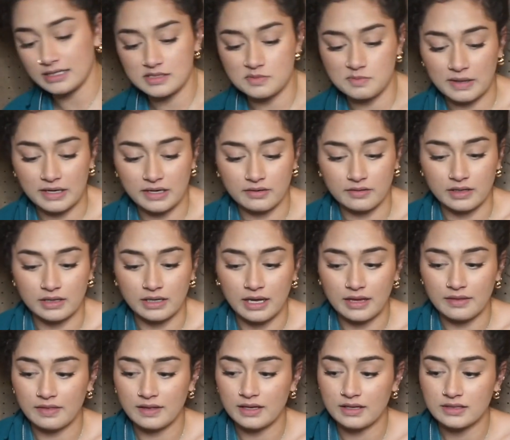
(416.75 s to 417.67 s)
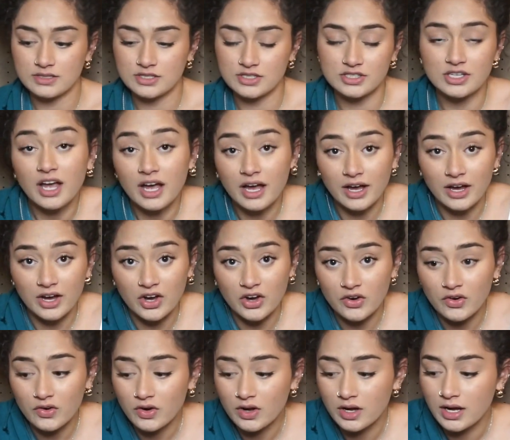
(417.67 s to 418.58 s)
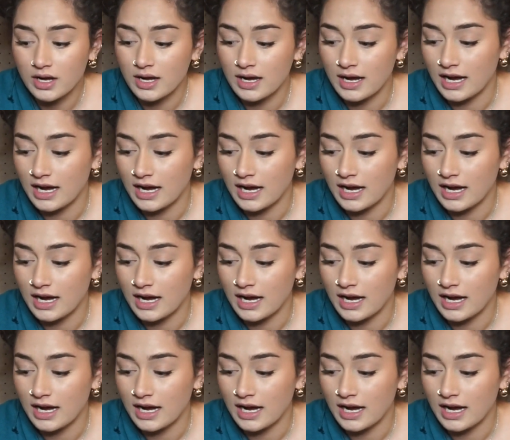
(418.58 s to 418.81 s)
it's better than nothing. So